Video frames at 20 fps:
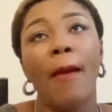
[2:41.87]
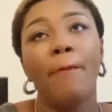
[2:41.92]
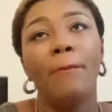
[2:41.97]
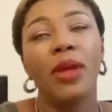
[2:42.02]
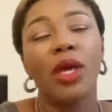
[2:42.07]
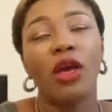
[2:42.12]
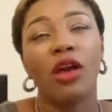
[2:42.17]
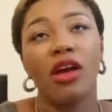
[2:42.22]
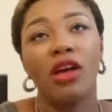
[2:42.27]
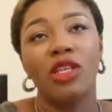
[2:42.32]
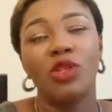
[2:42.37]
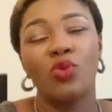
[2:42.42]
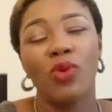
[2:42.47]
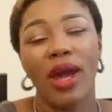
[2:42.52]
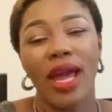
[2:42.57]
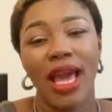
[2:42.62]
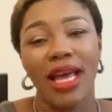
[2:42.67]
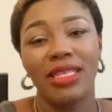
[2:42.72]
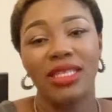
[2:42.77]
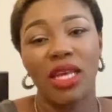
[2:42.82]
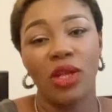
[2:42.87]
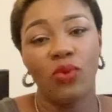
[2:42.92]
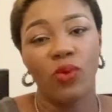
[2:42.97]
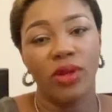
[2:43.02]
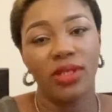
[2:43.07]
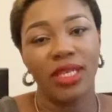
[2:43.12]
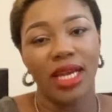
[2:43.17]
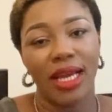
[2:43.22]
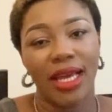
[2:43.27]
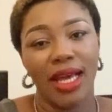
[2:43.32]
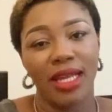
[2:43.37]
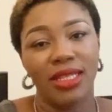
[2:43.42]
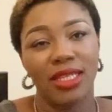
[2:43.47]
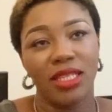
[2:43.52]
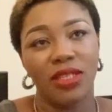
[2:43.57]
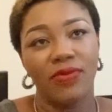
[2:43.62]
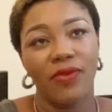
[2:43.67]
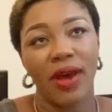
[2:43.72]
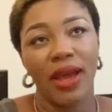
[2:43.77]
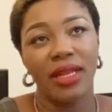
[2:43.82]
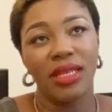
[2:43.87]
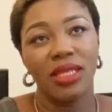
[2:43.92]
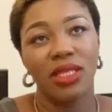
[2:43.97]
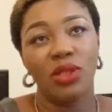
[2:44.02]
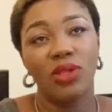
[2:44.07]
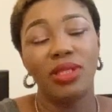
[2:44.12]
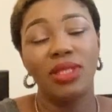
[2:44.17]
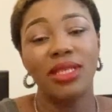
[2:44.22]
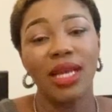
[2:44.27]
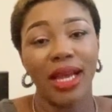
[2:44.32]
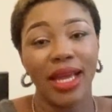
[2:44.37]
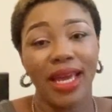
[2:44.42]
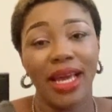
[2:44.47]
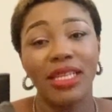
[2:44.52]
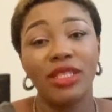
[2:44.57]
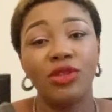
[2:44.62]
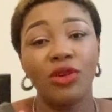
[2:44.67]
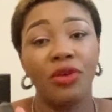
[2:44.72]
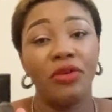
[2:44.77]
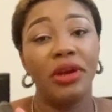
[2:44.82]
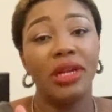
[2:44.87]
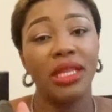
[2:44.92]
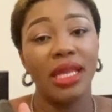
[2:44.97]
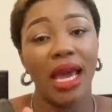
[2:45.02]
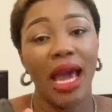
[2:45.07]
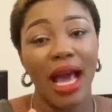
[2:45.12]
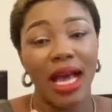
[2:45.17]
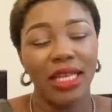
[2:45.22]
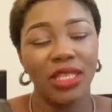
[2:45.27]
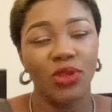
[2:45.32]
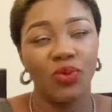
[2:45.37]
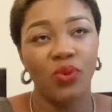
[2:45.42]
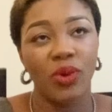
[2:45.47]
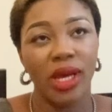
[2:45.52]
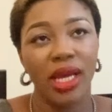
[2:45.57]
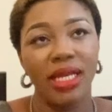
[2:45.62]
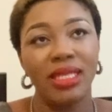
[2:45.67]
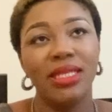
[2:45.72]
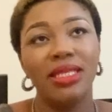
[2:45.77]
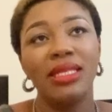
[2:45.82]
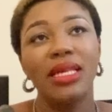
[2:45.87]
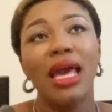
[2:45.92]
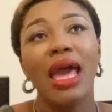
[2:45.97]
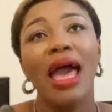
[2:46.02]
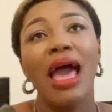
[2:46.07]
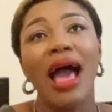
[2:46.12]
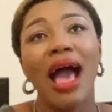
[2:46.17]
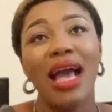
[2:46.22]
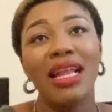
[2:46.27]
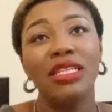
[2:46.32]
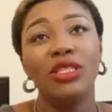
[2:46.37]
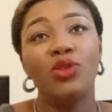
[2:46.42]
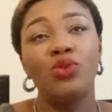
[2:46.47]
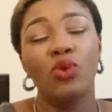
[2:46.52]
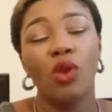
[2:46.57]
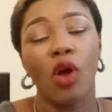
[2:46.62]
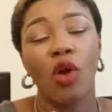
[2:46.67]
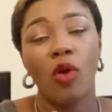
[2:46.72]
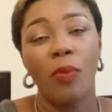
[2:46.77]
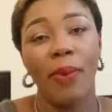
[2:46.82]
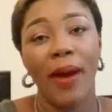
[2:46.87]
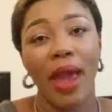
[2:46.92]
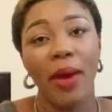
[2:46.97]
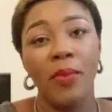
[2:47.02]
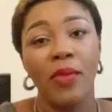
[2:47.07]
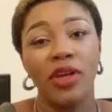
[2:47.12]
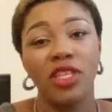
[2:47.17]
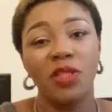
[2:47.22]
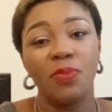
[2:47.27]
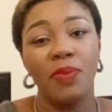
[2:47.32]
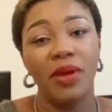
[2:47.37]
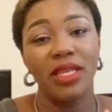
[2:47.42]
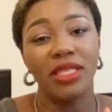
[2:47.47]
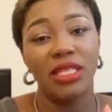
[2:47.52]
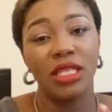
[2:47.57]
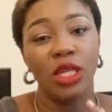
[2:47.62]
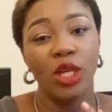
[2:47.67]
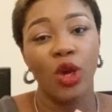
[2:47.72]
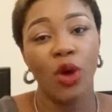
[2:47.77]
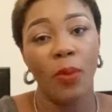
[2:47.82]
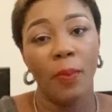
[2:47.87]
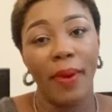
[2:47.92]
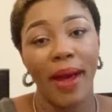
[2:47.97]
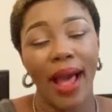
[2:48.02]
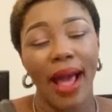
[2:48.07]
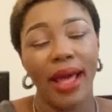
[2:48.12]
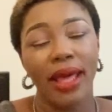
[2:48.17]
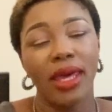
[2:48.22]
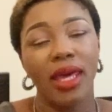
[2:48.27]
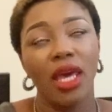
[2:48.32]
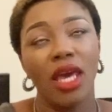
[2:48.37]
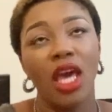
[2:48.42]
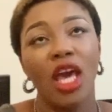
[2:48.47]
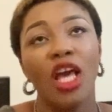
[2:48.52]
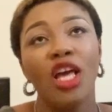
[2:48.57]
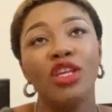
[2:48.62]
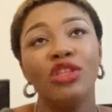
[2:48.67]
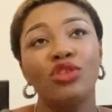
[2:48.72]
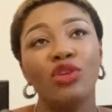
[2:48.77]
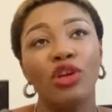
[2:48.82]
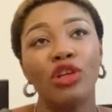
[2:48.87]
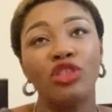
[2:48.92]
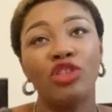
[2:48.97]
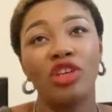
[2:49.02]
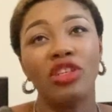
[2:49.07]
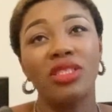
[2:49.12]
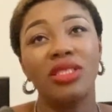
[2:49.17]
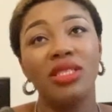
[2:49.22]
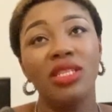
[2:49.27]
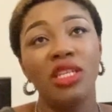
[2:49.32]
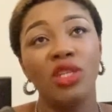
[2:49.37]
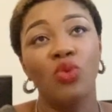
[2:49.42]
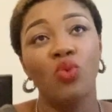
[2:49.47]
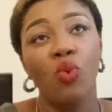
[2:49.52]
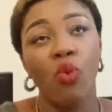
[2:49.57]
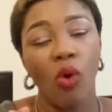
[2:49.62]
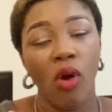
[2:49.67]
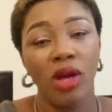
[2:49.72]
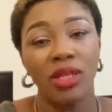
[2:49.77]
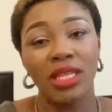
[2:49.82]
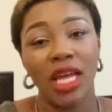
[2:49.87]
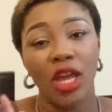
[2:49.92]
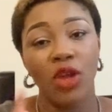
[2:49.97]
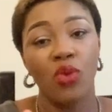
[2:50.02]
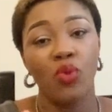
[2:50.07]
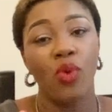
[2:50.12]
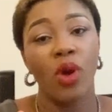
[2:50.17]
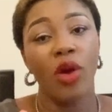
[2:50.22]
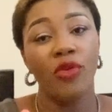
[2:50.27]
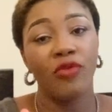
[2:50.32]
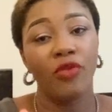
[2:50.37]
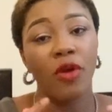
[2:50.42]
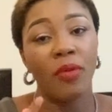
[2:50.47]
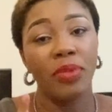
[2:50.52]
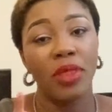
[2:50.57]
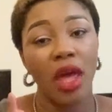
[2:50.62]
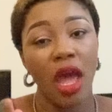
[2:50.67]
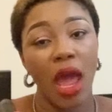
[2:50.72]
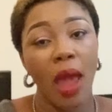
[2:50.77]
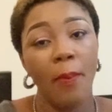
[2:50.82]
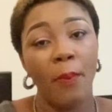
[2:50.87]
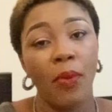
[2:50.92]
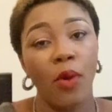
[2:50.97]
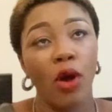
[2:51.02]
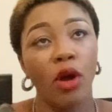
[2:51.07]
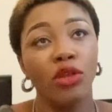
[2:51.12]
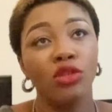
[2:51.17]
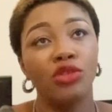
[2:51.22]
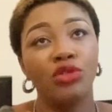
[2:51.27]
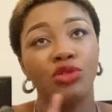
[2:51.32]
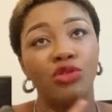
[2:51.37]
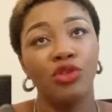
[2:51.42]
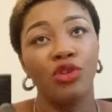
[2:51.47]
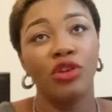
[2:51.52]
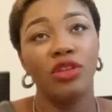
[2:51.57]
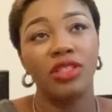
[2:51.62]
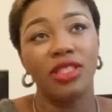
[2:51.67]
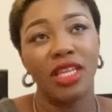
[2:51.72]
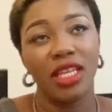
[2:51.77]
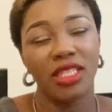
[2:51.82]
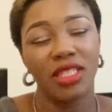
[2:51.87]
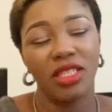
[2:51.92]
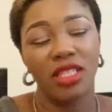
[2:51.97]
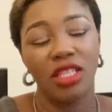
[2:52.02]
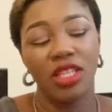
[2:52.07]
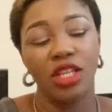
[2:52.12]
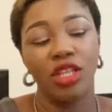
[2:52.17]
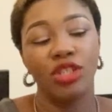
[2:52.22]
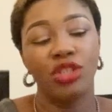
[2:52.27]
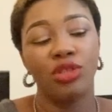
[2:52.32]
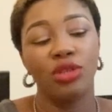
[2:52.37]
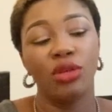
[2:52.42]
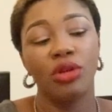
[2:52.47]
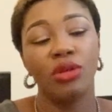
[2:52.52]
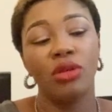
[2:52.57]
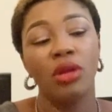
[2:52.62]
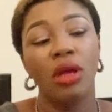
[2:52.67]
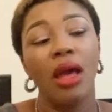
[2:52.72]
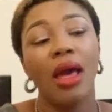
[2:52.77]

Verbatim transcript: Because why I said one jacket is fine is jacket already has weight and it will occupy more space in your bag. So you just need one that you wear from the airport to your destination.